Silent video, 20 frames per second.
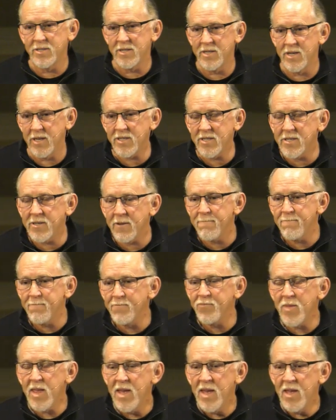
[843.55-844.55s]
us
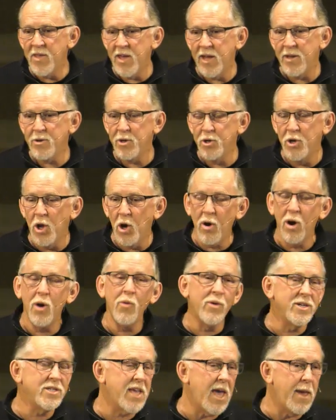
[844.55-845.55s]
that Noah
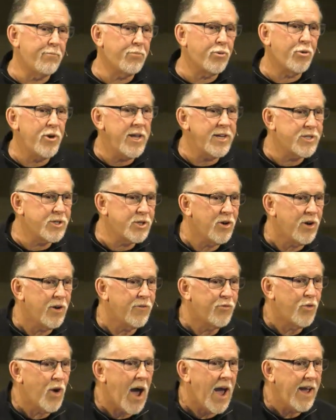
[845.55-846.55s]
was a preacher
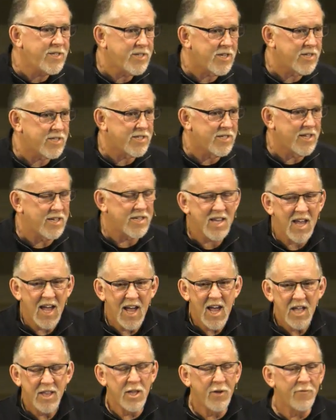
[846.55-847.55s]
of righteousness.
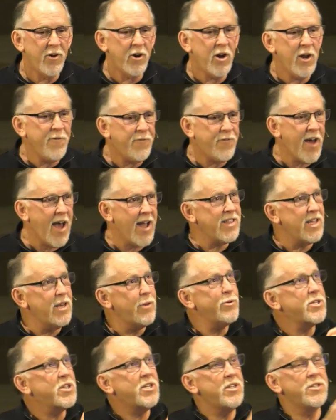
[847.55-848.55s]
The very fact that he
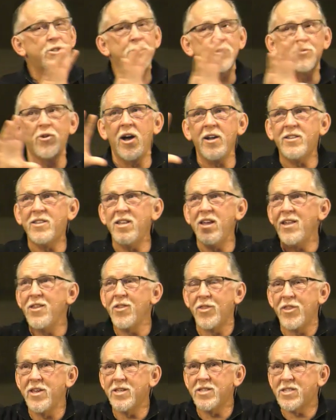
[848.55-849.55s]
was constructing
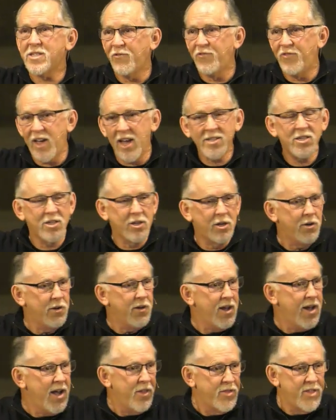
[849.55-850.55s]
this vessel,
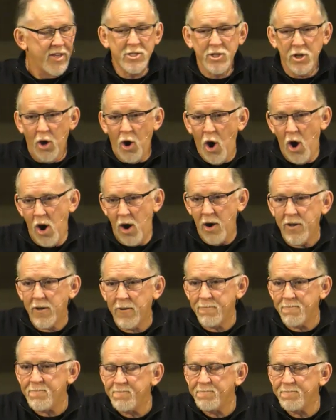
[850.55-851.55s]
this ark,
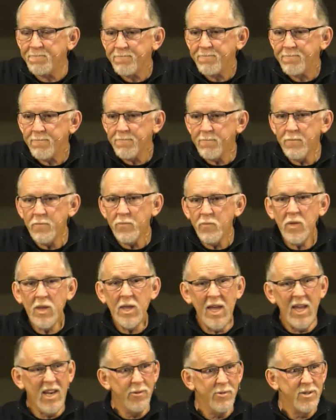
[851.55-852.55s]

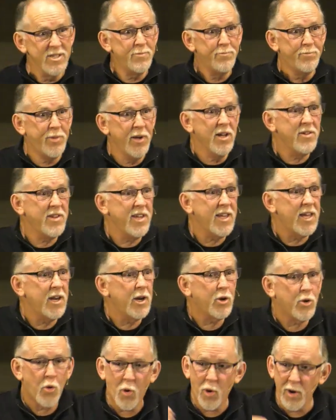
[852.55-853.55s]
and he was building it
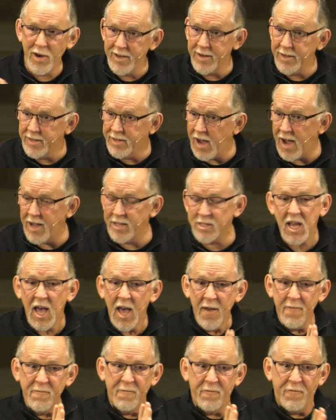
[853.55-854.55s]
according to God's
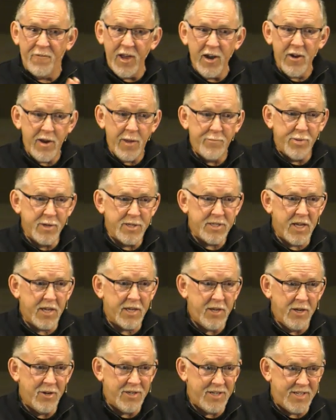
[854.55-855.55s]
very
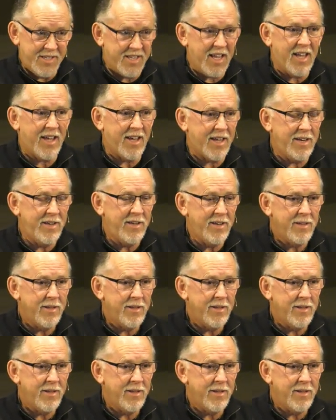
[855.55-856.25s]
particular design,